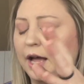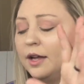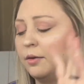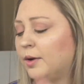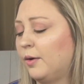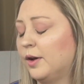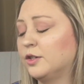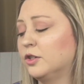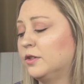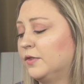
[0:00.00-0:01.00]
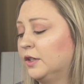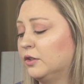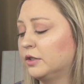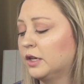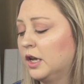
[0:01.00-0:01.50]
I don't know, it just
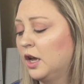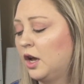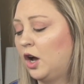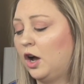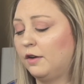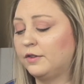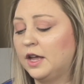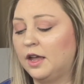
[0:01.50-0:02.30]
feels off.